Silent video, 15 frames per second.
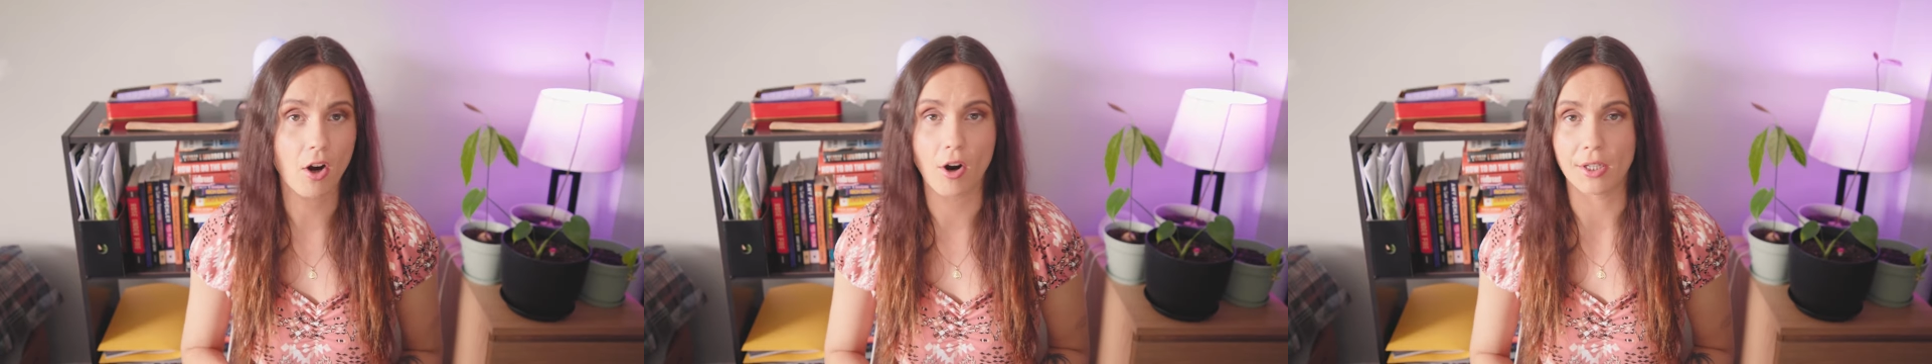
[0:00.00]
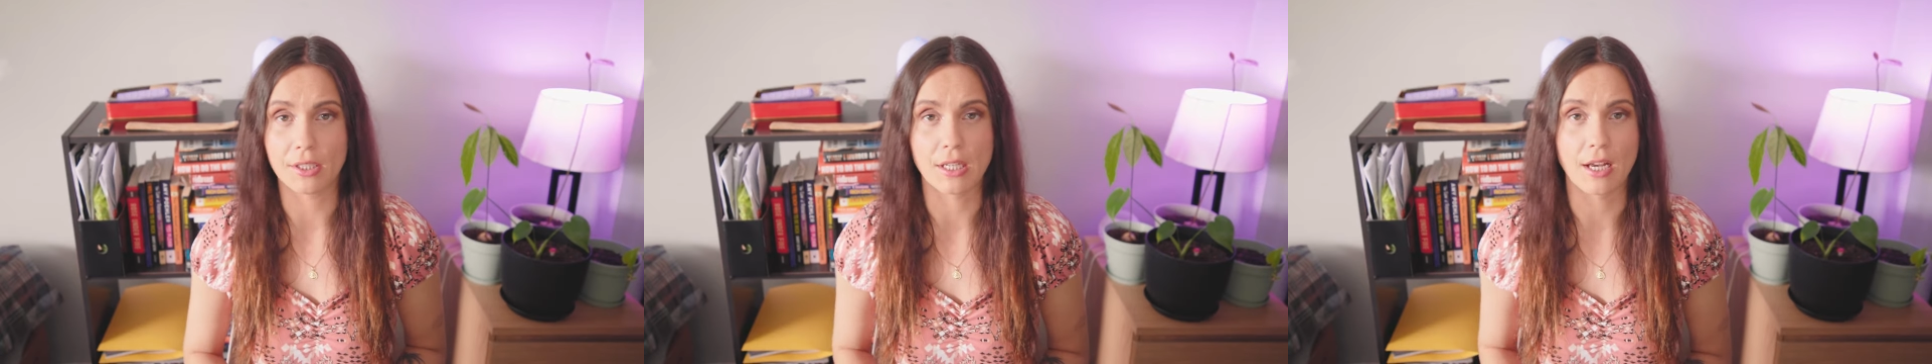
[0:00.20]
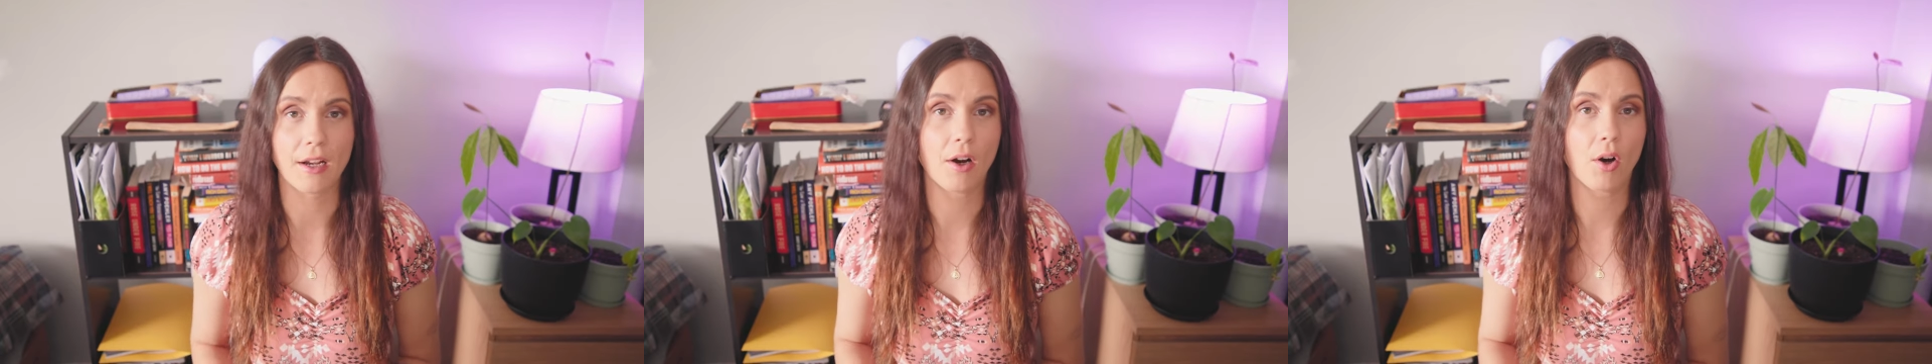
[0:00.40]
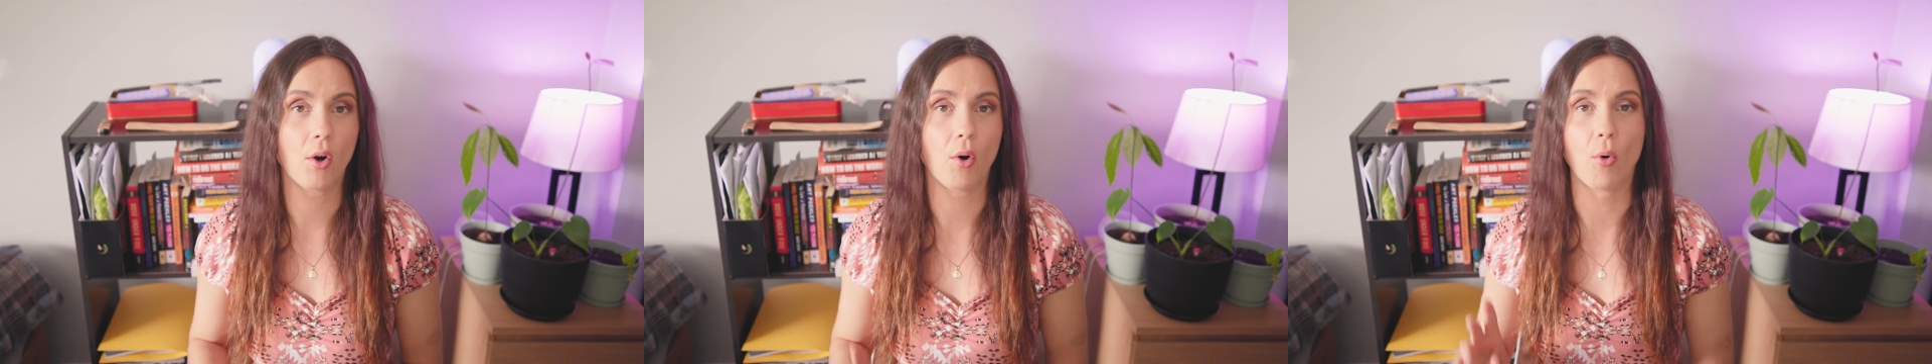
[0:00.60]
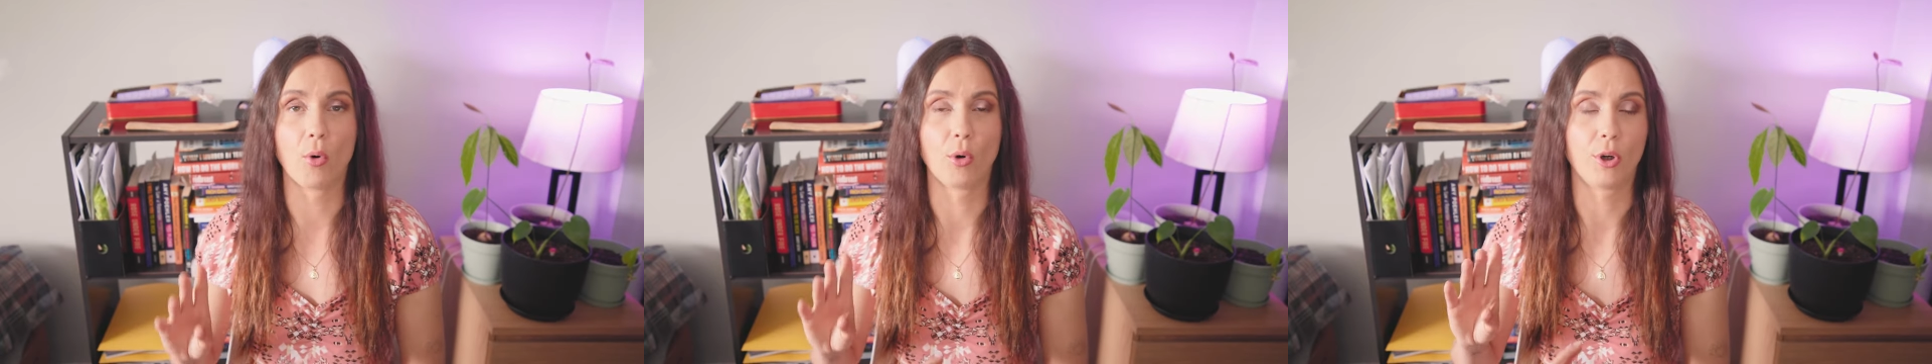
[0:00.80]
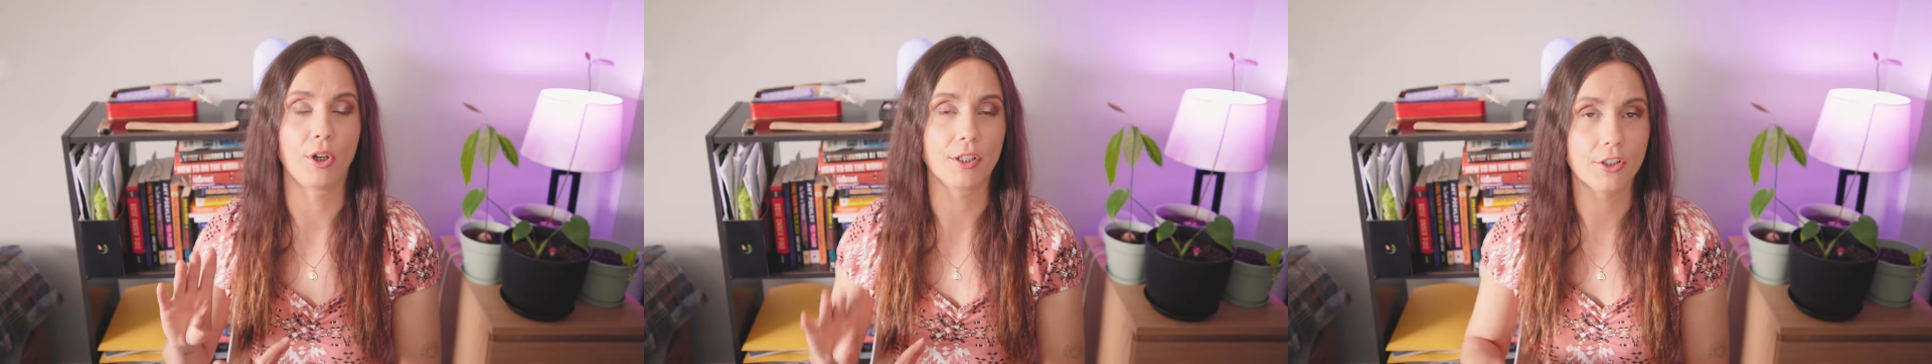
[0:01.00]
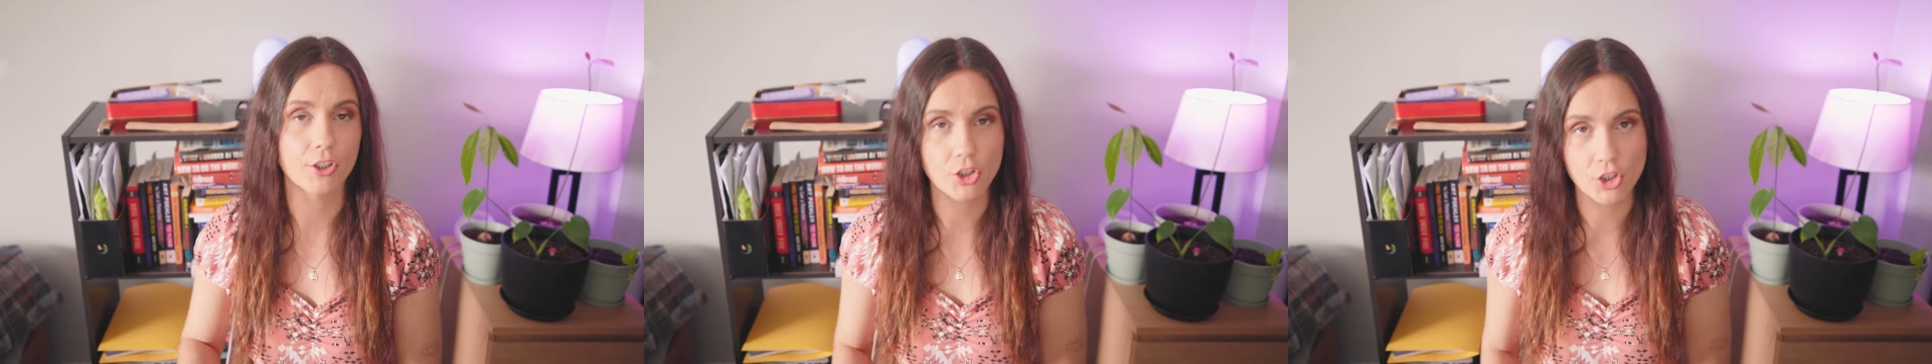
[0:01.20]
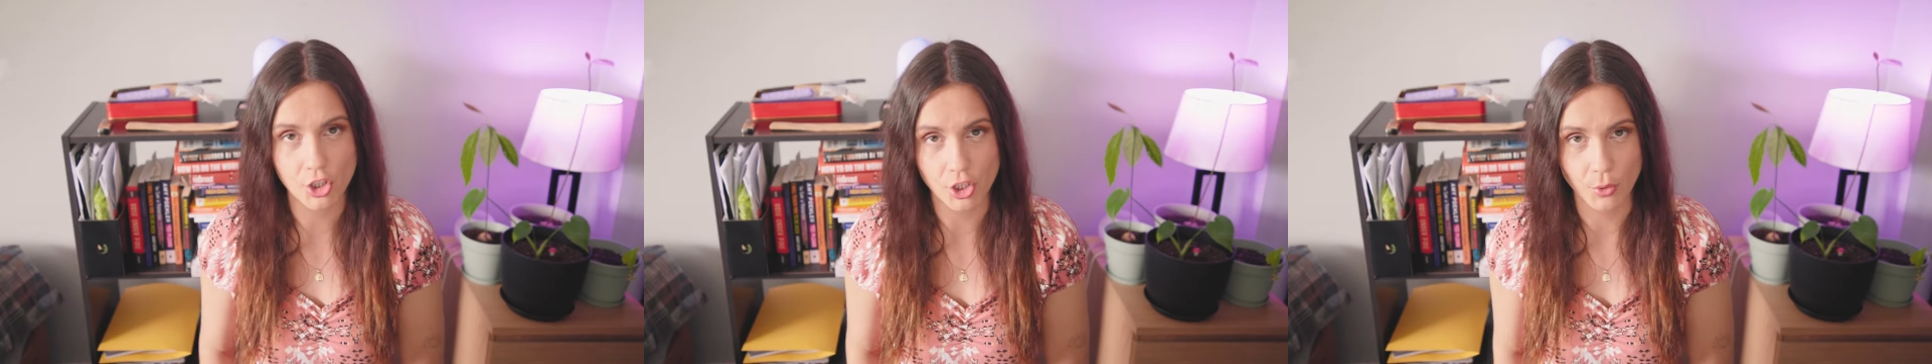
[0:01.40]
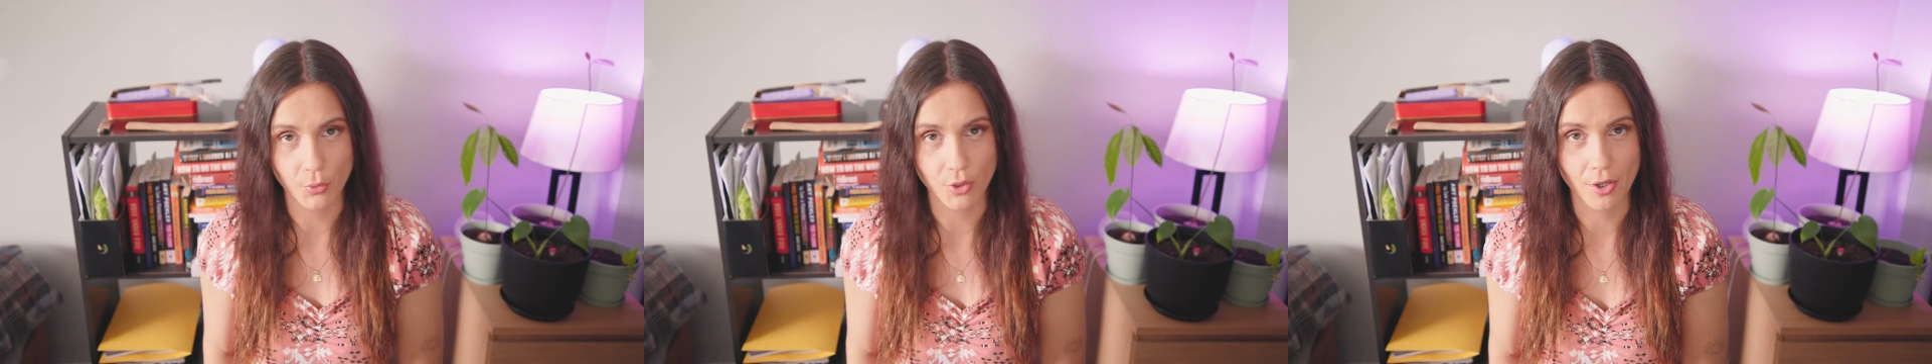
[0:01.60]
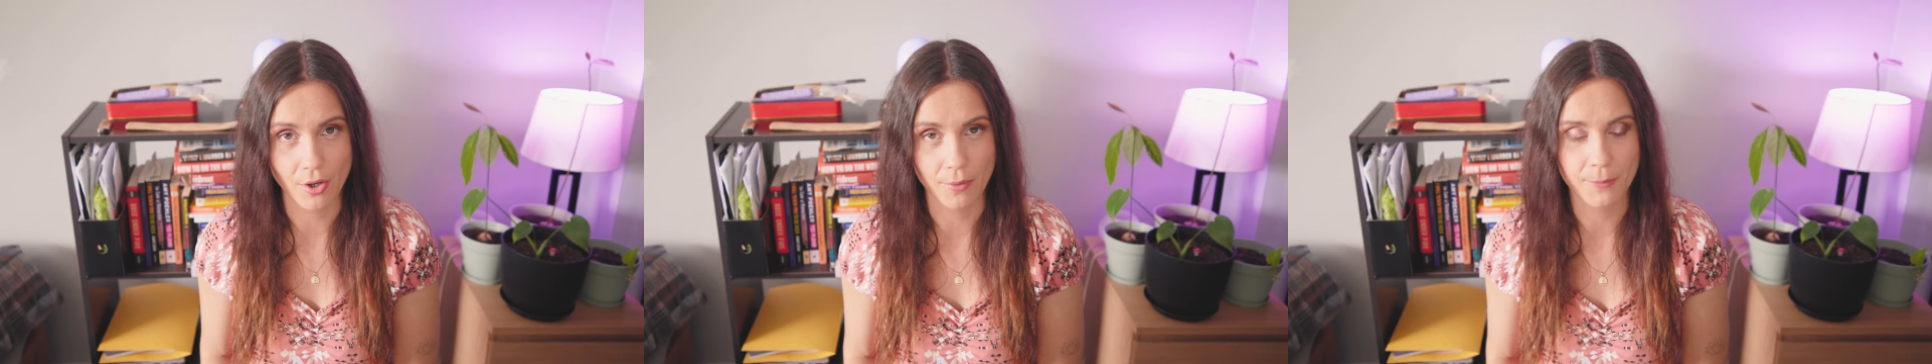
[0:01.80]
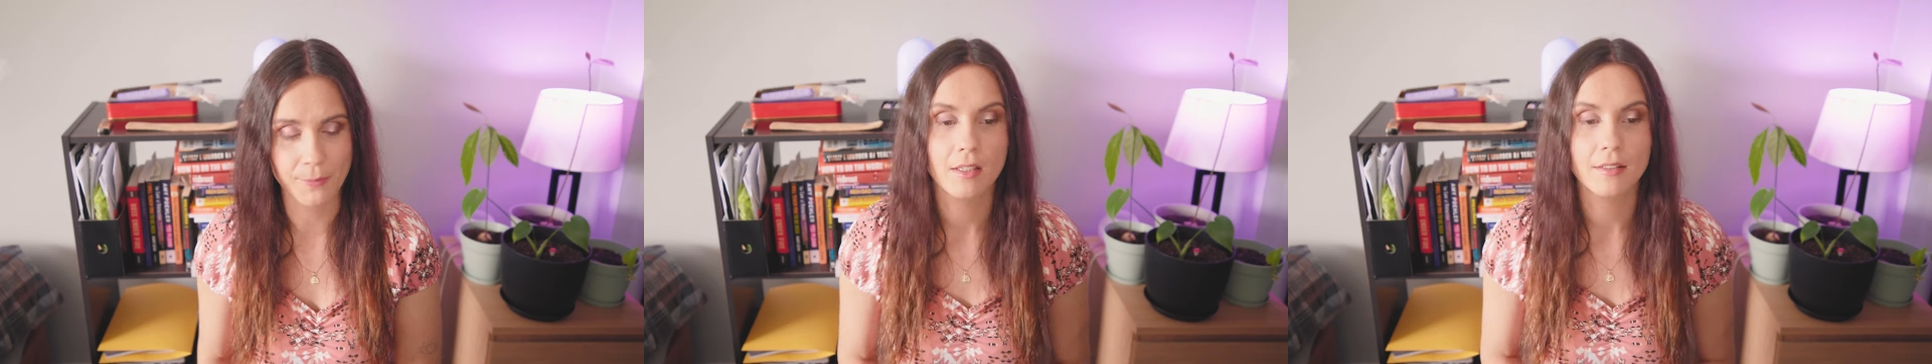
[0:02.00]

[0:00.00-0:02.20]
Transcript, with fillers: ojla or živjo.